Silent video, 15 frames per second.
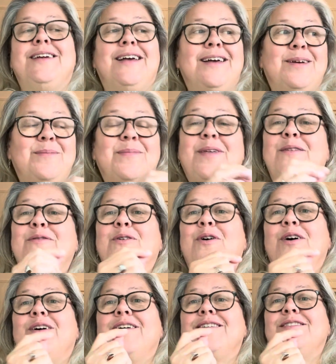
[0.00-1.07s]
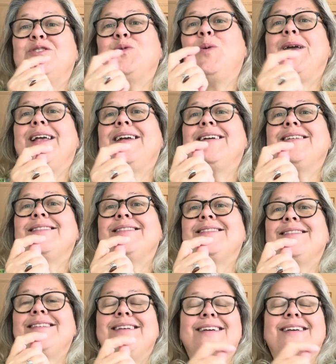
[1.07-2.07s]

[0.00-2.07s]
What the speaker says: They've got twigs.